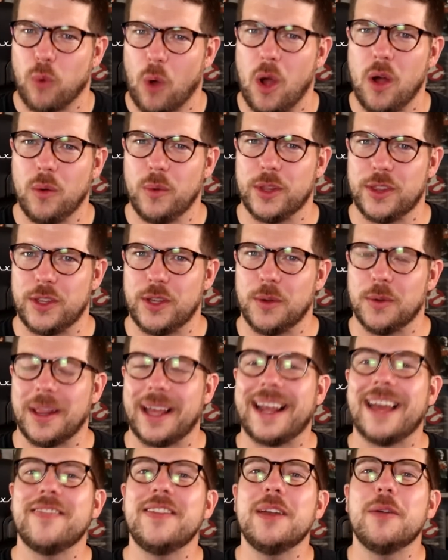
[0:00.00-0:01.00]
wrong with you?
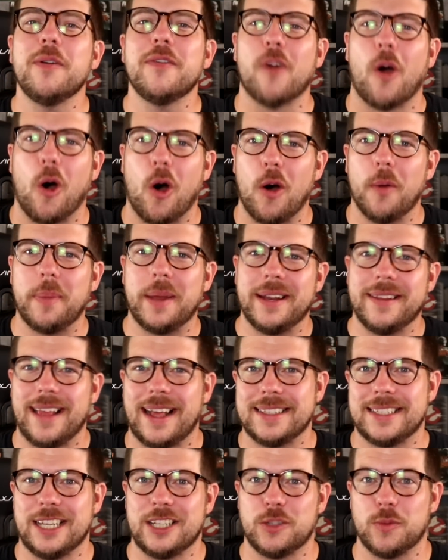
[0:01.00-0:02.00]
Like, I think we've all been in
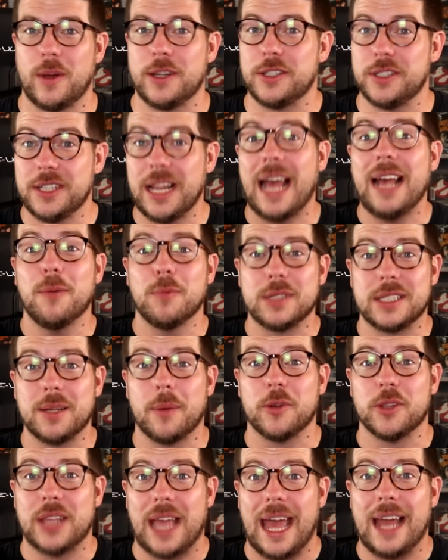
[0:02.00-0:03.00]
that situation, not with
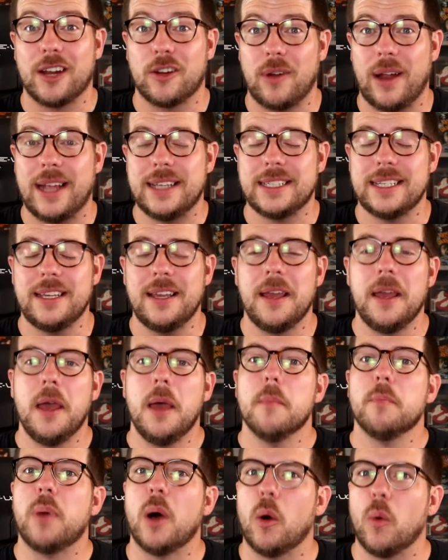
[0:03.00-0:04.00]
someone that crazy,
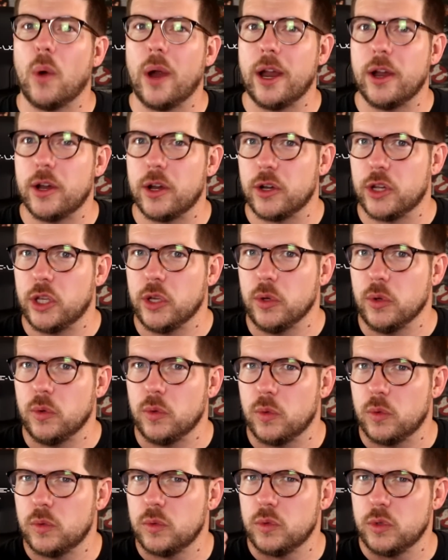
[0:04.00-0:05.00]
but where
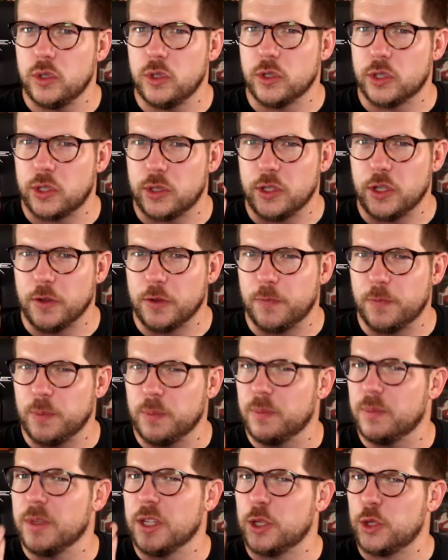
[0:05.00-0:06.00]
you
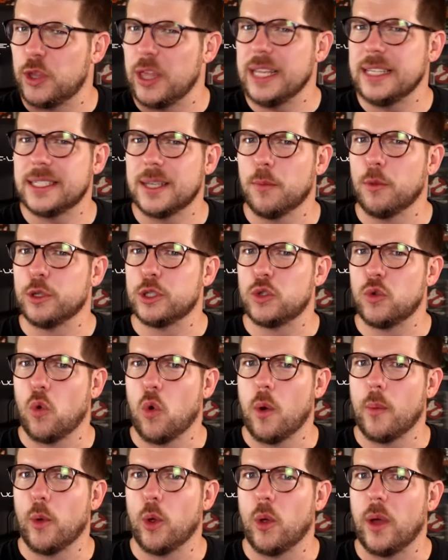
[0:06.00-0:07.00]
think someone's
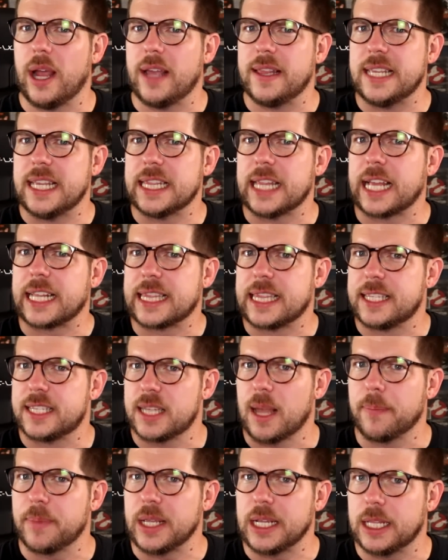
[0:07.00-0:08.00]
normal, and then like
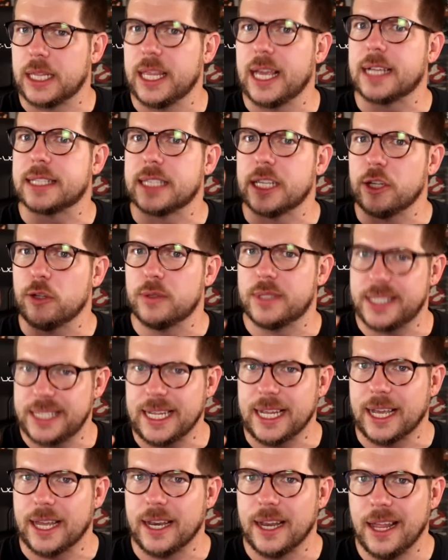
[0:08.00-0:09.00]
something clicks and you
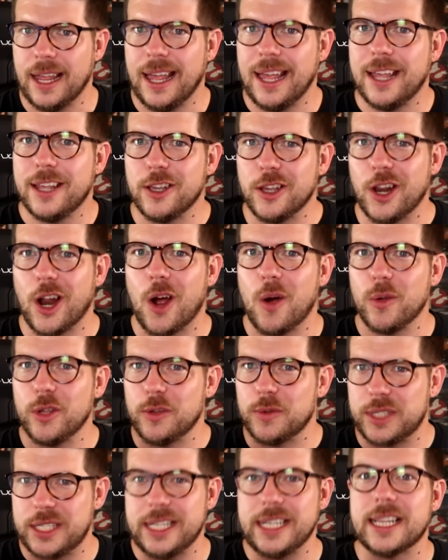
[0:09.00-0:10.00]
see it. You know,
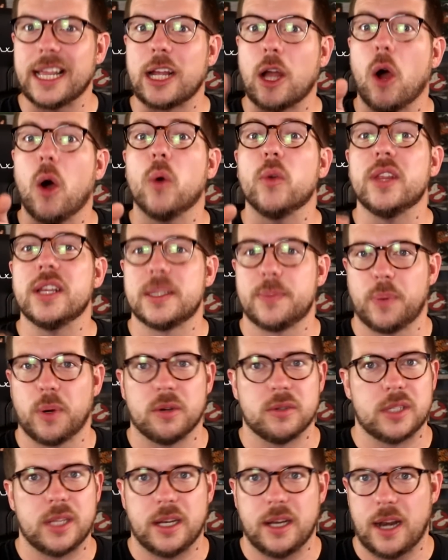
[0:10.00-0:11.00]
you see like, oh, this
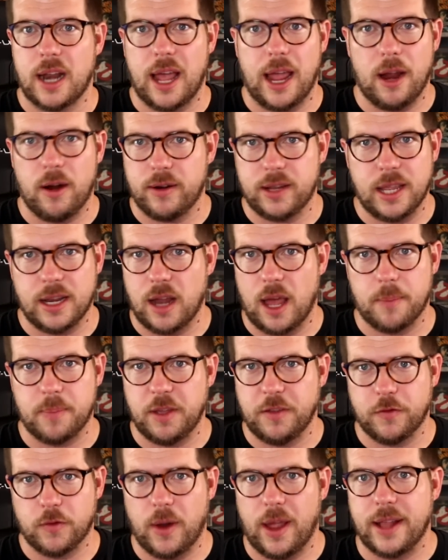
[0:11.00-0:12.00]
person and I cannot
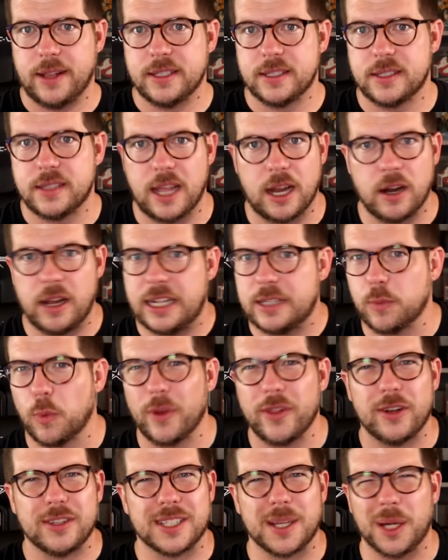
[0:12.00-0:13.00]
be friends.
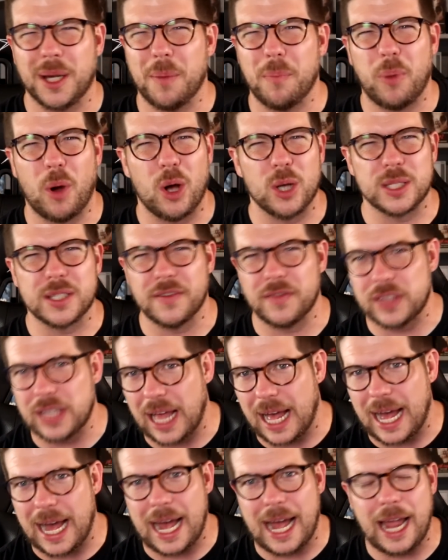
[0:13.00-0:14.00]
Whether it's a compulsive
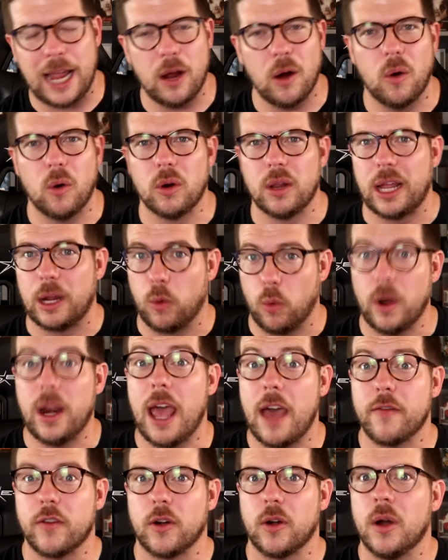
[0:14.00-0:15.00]
lie or like
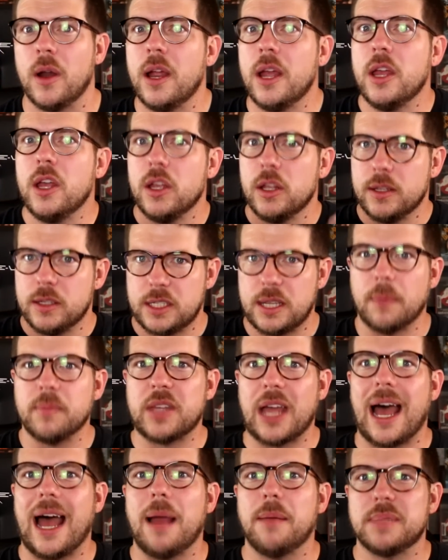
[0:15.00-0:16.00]
whatever.
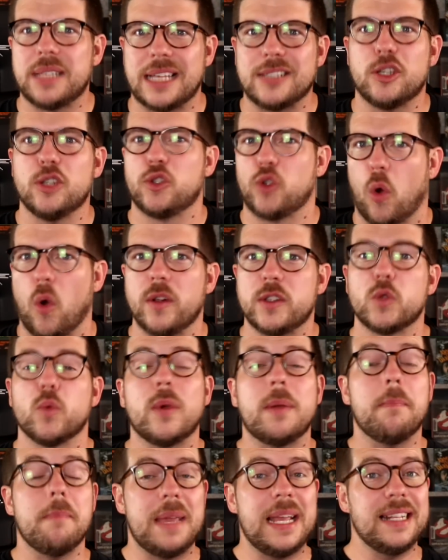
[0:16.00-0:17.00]
Sometimes as adults,
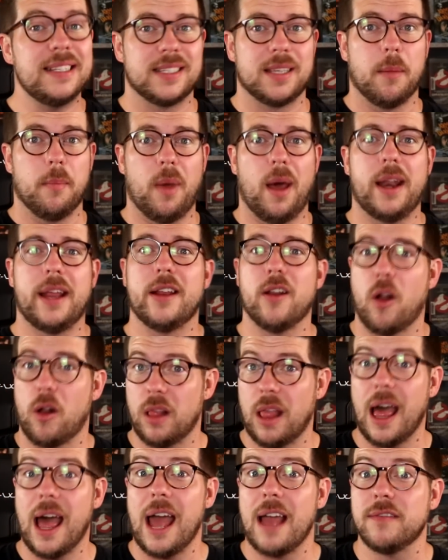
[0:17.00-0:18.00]
we meet somebody in our
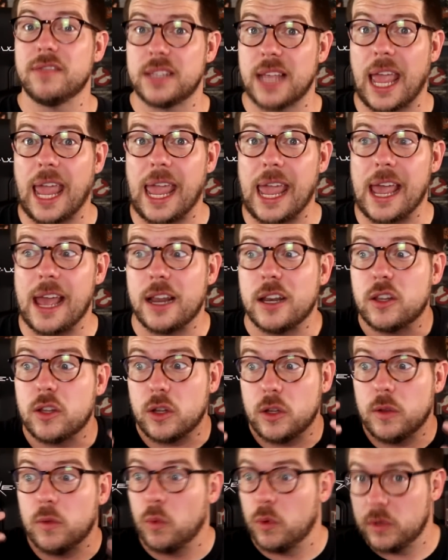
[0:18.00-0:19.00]
lives and
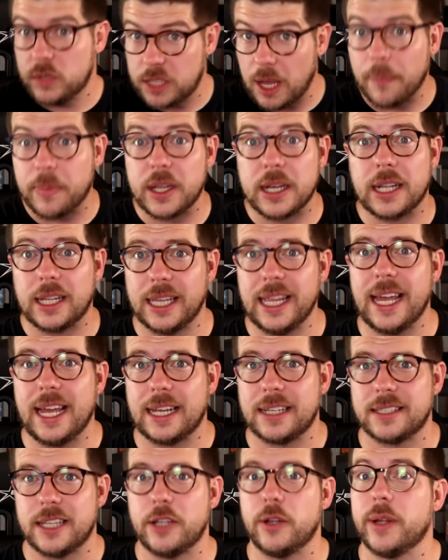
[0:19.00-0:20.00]
something
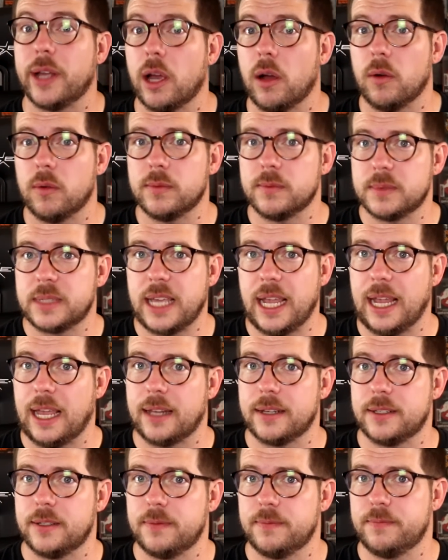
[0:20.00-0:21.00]
clicks and you go,
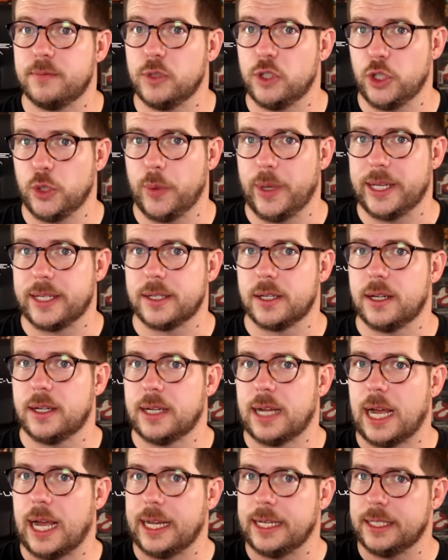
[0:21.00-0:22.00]
can't do it.
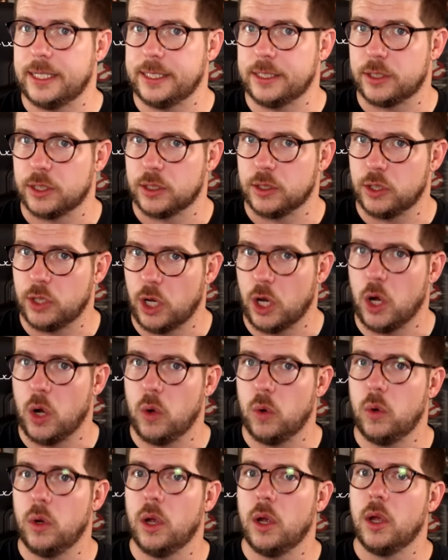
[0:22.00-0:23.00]
I need to
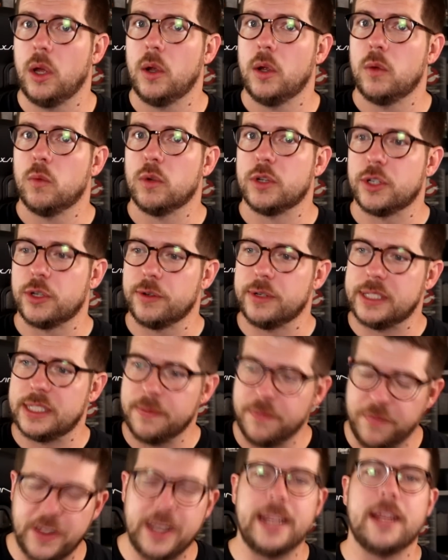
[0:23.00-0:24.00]
go return
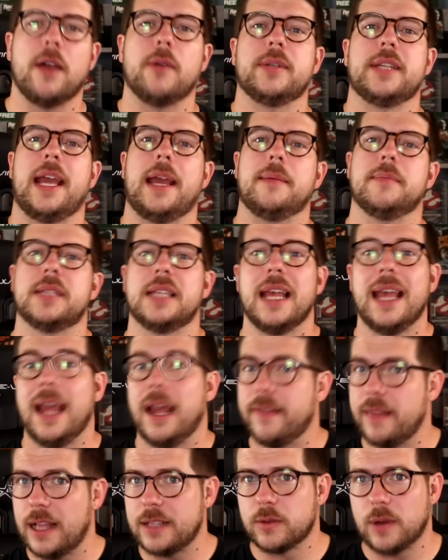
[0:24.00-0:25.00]
some videotapes.
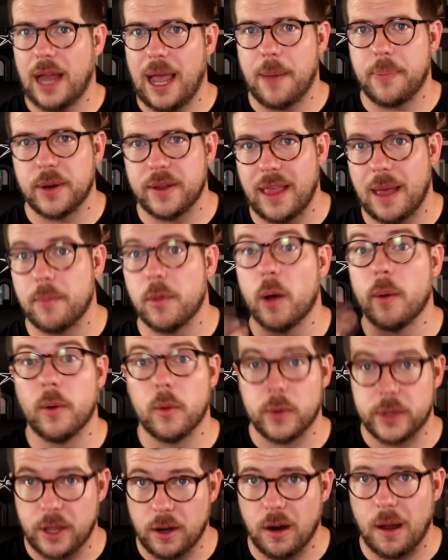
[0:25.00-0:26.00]
And that's what happened in that
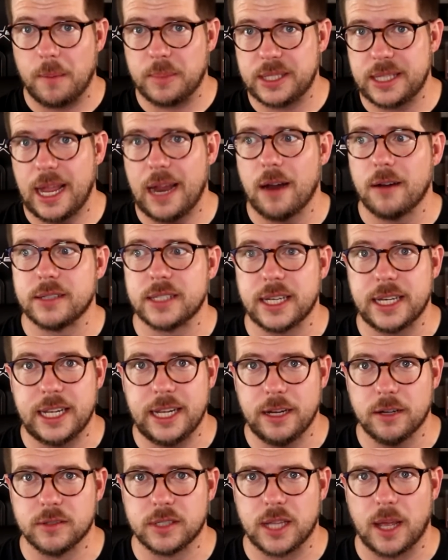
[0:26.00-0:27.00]
moment when they're upstairs and he
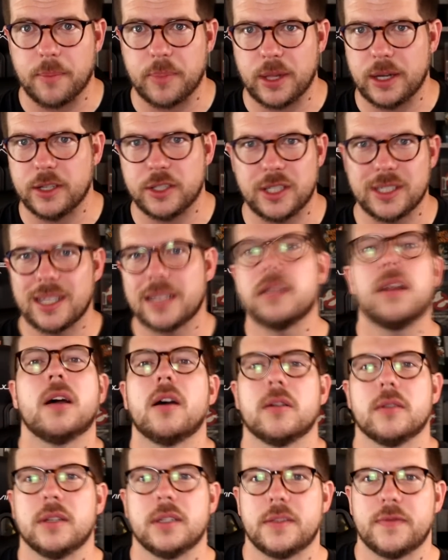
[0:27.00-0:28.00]
hears something and she's like,
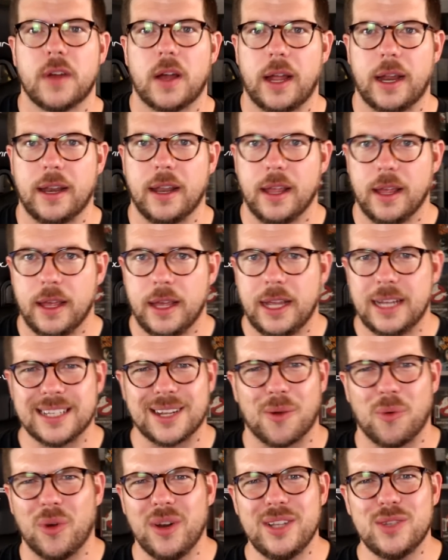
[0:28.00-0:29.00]
no, it's fine. He's
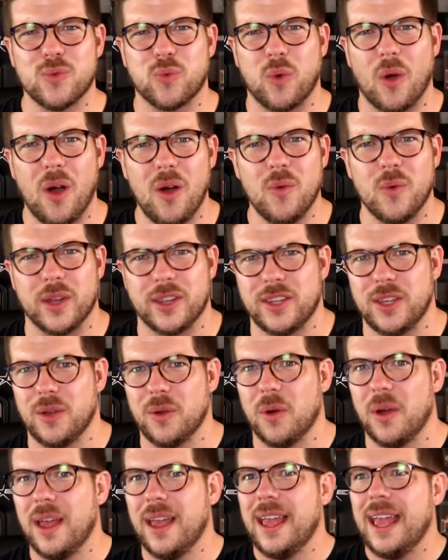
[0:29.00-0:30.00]
like, what is wrong with
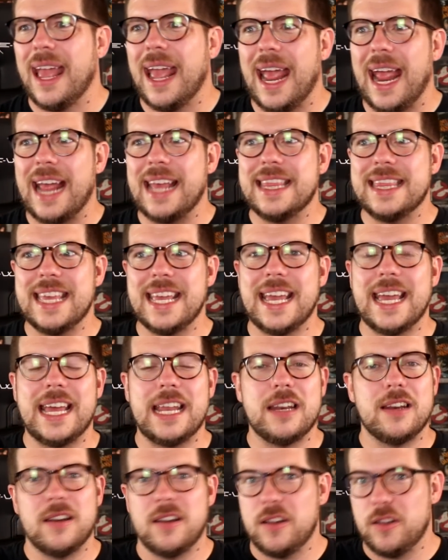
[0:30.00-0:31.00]
you? And
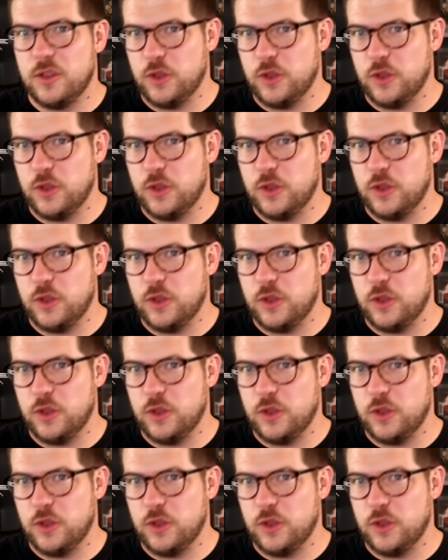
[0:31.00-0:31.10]
then